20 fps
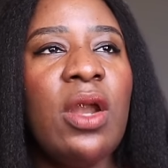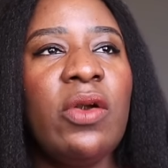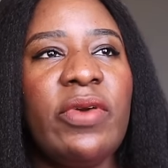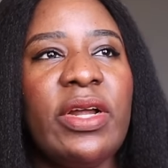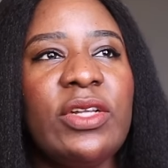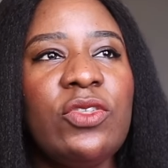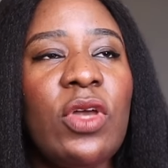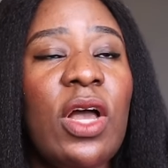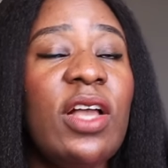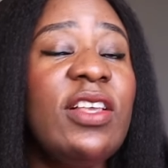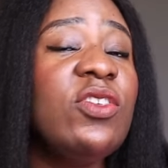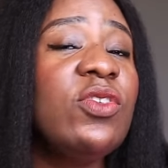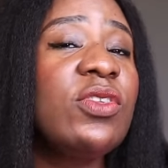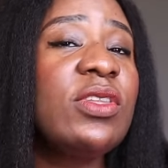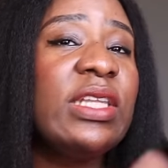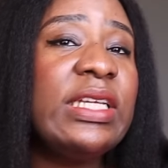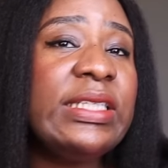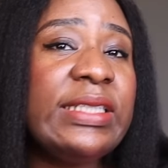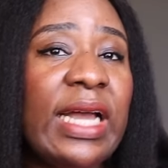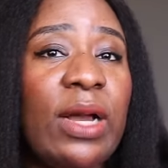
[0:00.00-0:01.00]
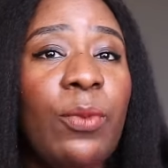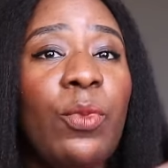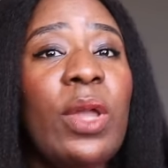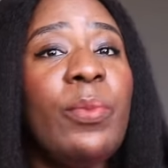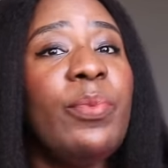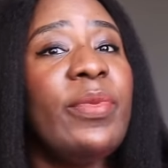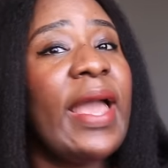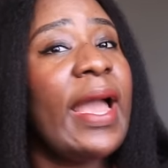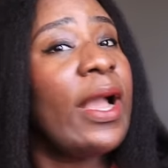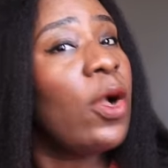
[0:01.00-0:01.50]
Right. So I used to think that
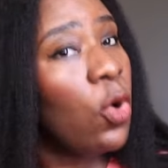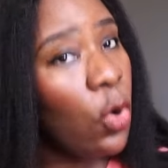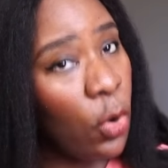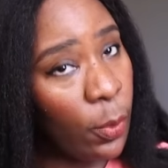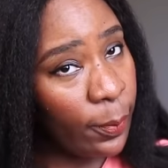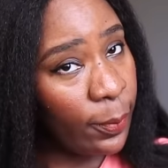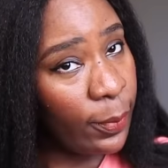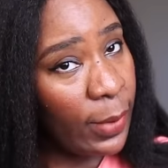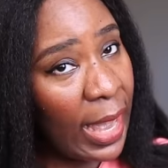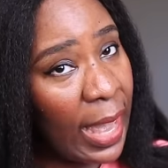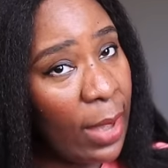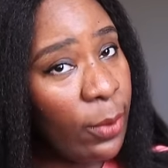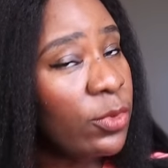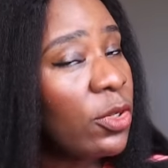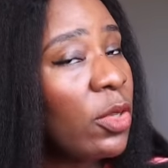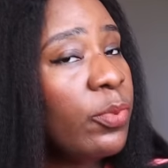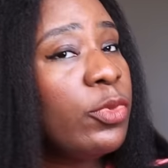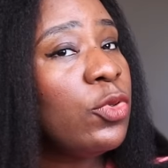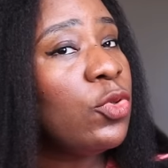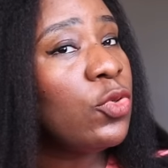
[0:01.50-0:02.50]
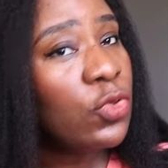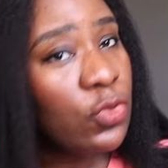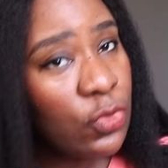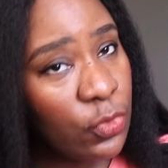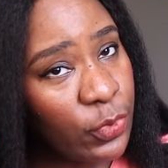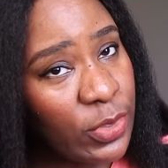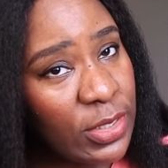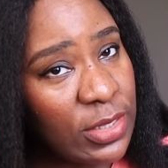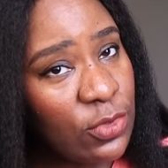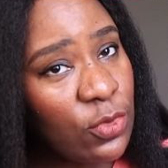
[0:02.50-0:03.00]
when me I come, I will not be used
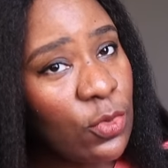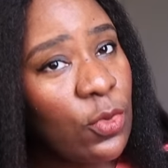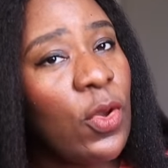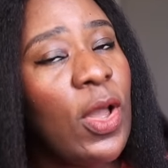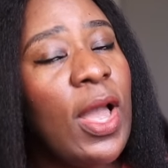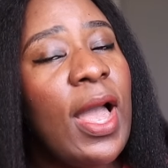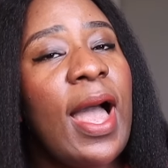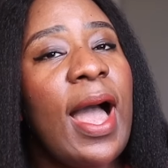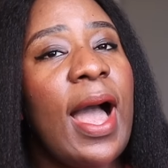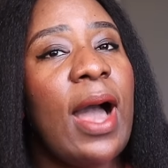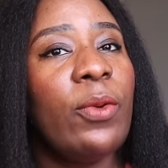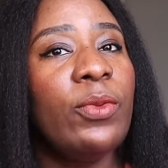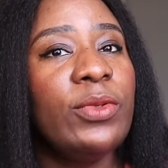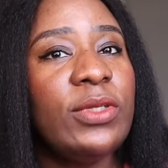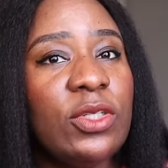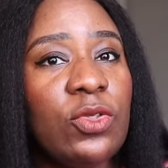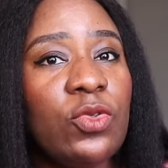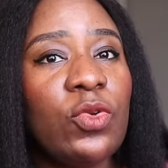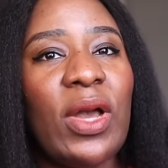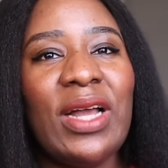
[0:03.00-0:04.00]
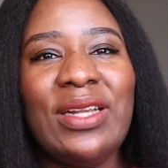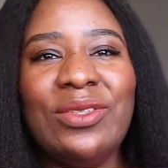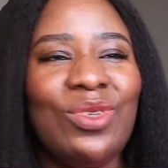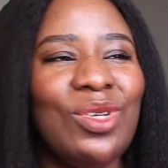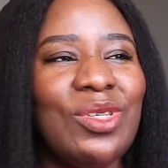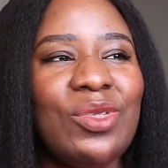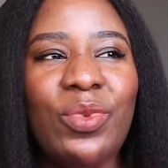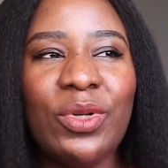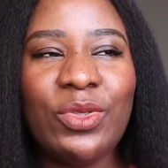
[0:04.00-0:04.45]
to it. So I will need to adjust.